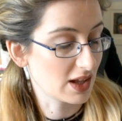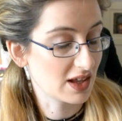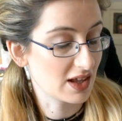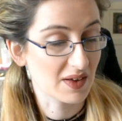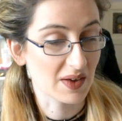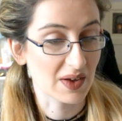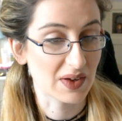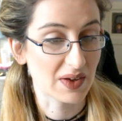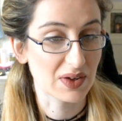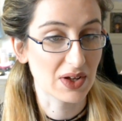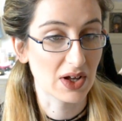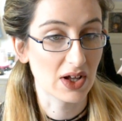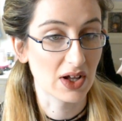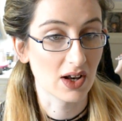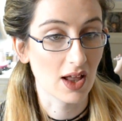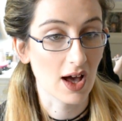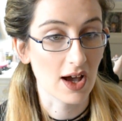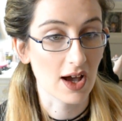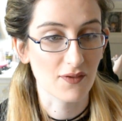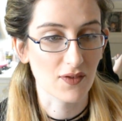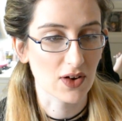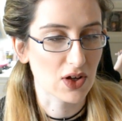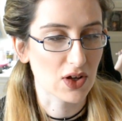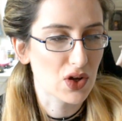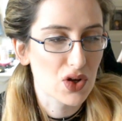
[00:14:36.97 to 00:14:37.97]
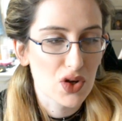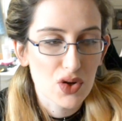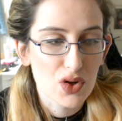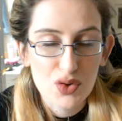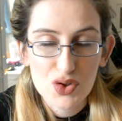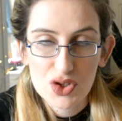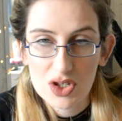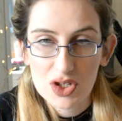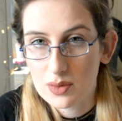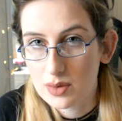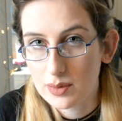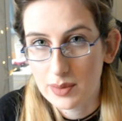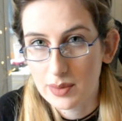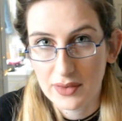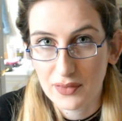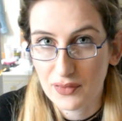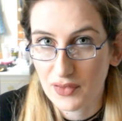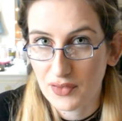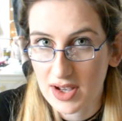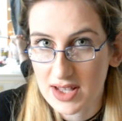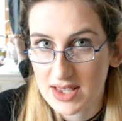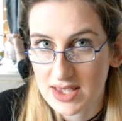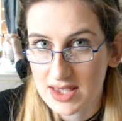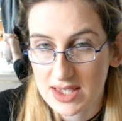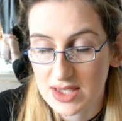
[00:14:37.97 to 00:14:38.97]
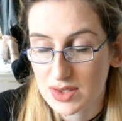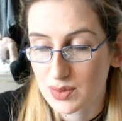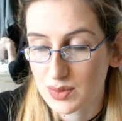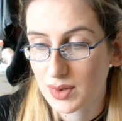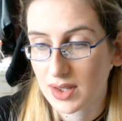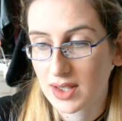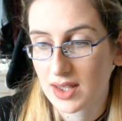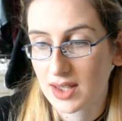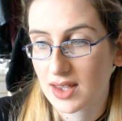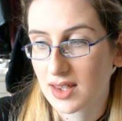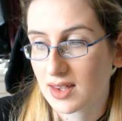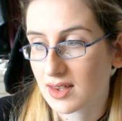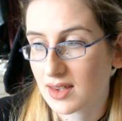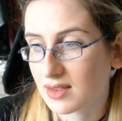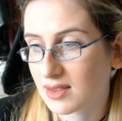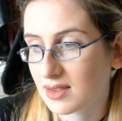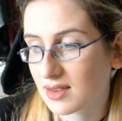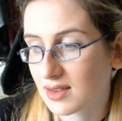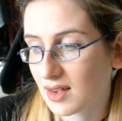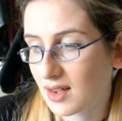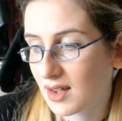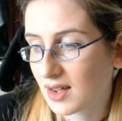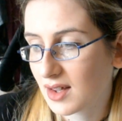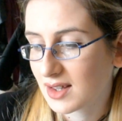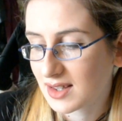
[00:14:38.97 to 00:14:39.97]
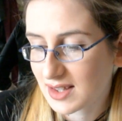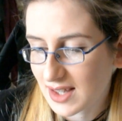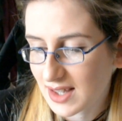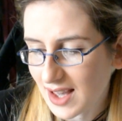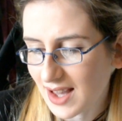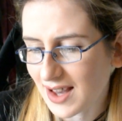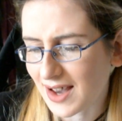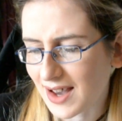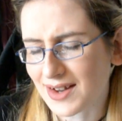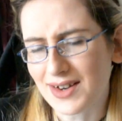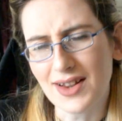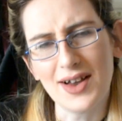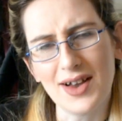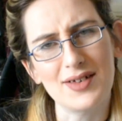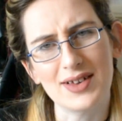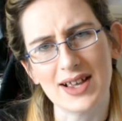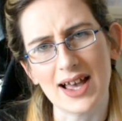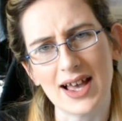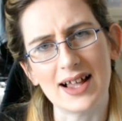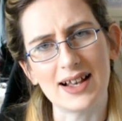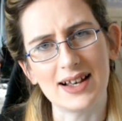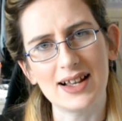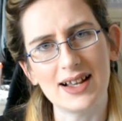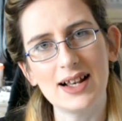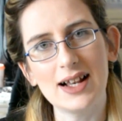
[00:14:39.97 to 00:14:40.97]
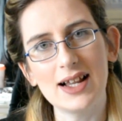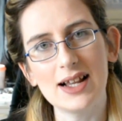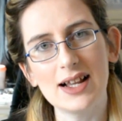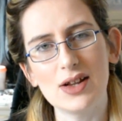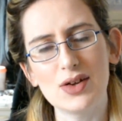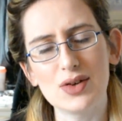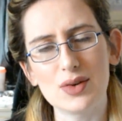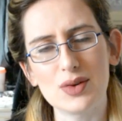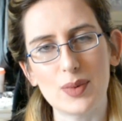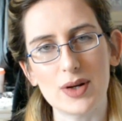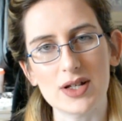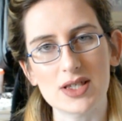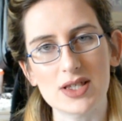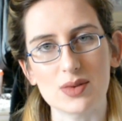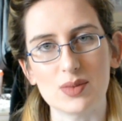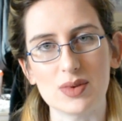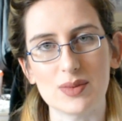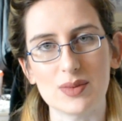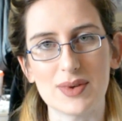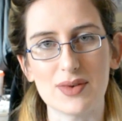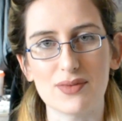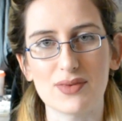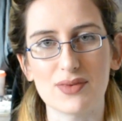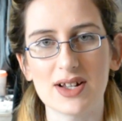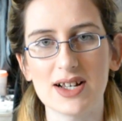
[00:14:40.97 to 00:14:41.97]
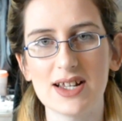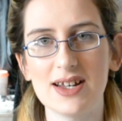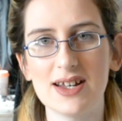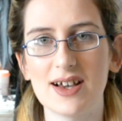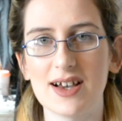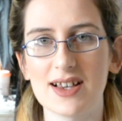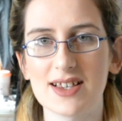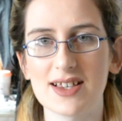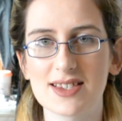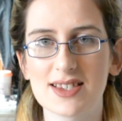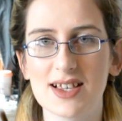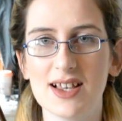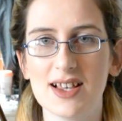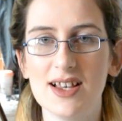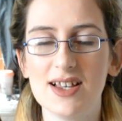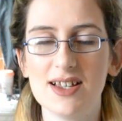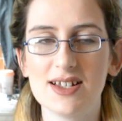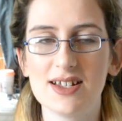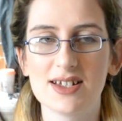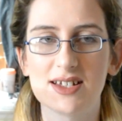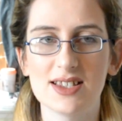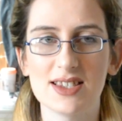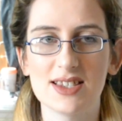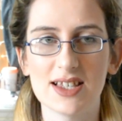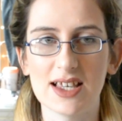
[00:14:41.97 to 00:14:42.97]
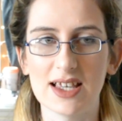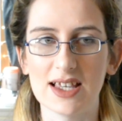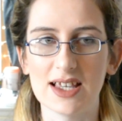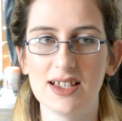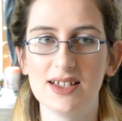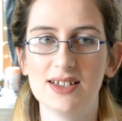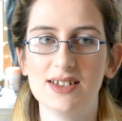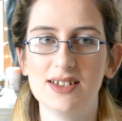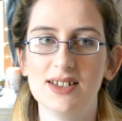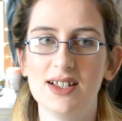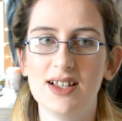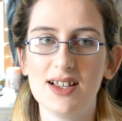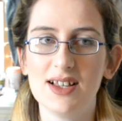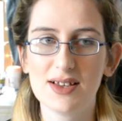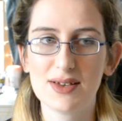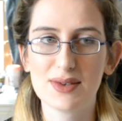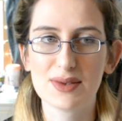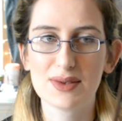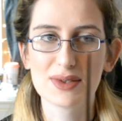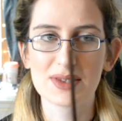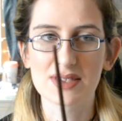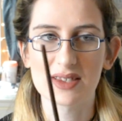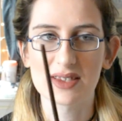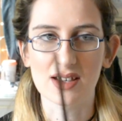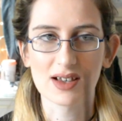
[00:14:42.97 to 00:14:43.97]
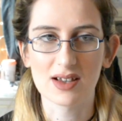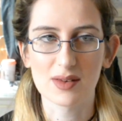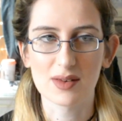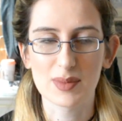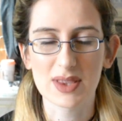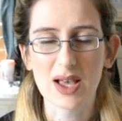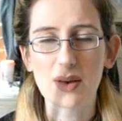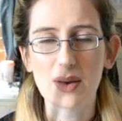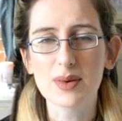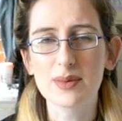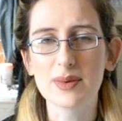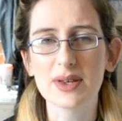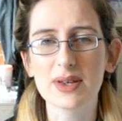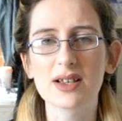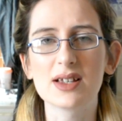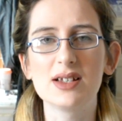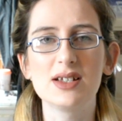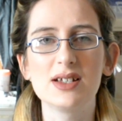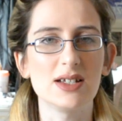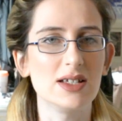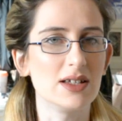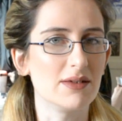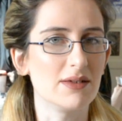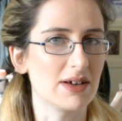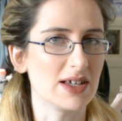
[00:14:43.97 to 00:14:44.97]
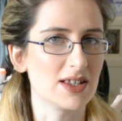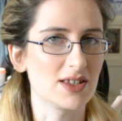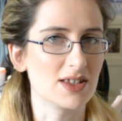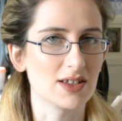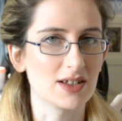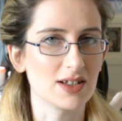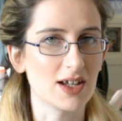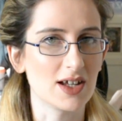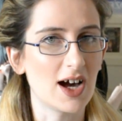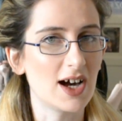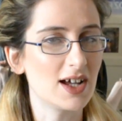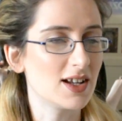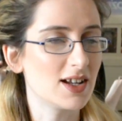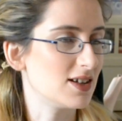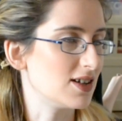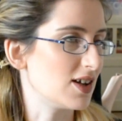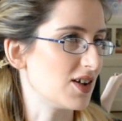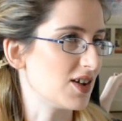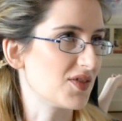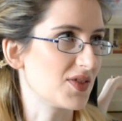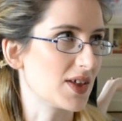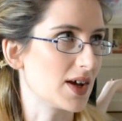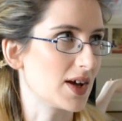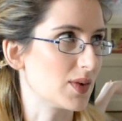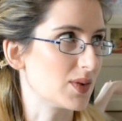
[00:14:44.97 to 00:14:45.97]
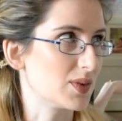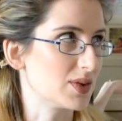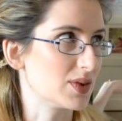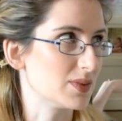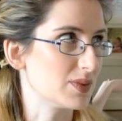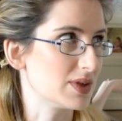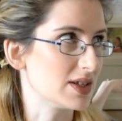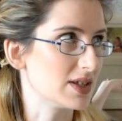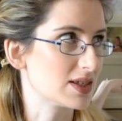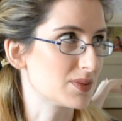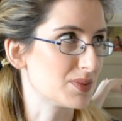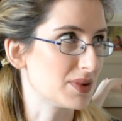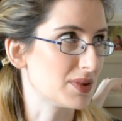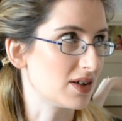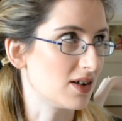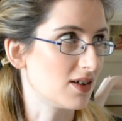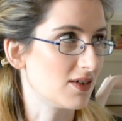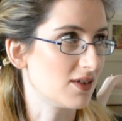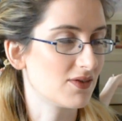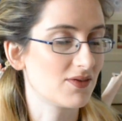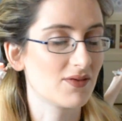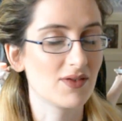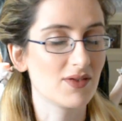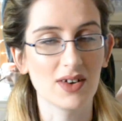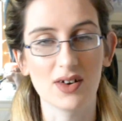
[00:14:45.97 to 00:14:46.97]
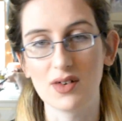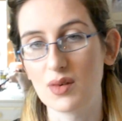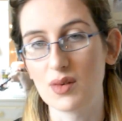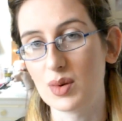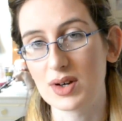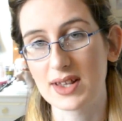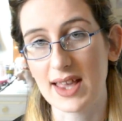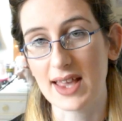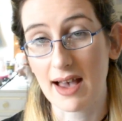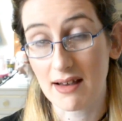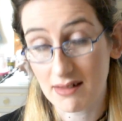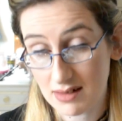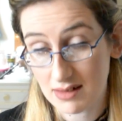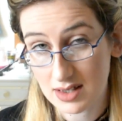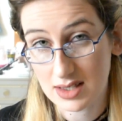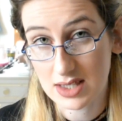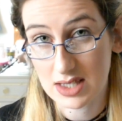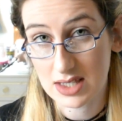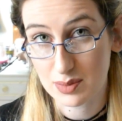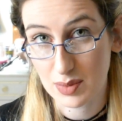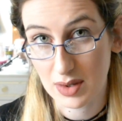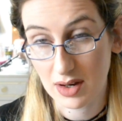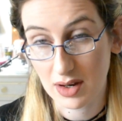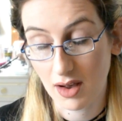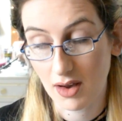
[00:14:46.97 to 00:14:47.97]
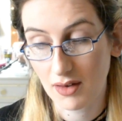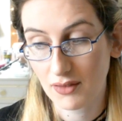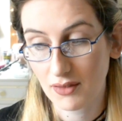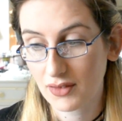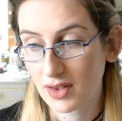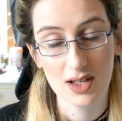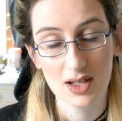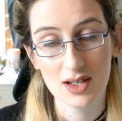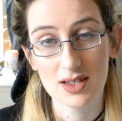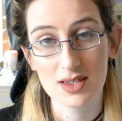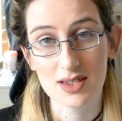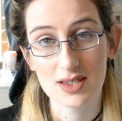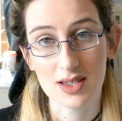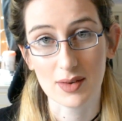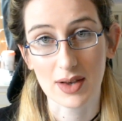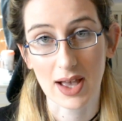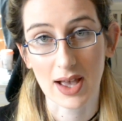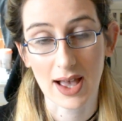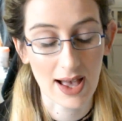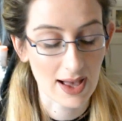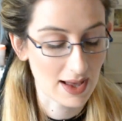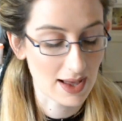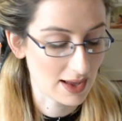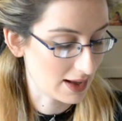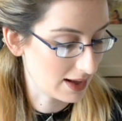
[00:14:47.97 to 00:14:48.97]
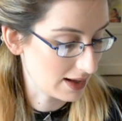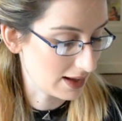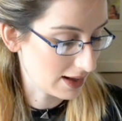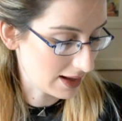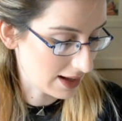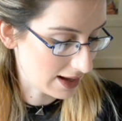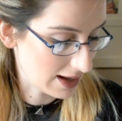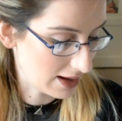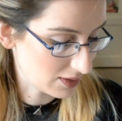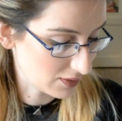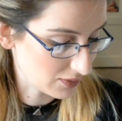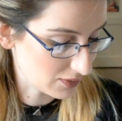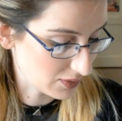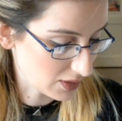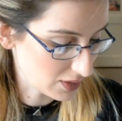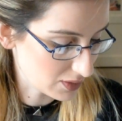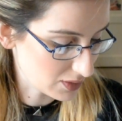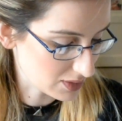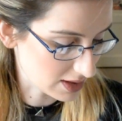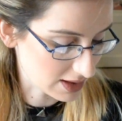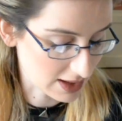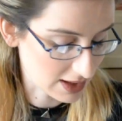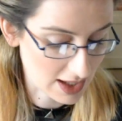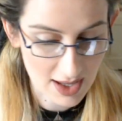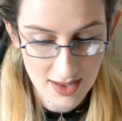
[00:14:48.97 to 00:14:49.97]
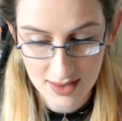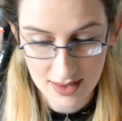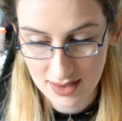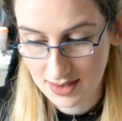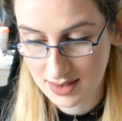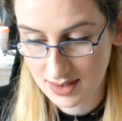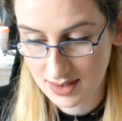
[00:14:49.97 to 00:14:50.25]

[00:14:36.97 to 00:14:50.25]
life, like who she would be friends with. Lily Luna Potter would be really nice to see. So, but that would be a continuation. I don't know if that would be a spin-off or would count as a spin-off. So out of those, I guess,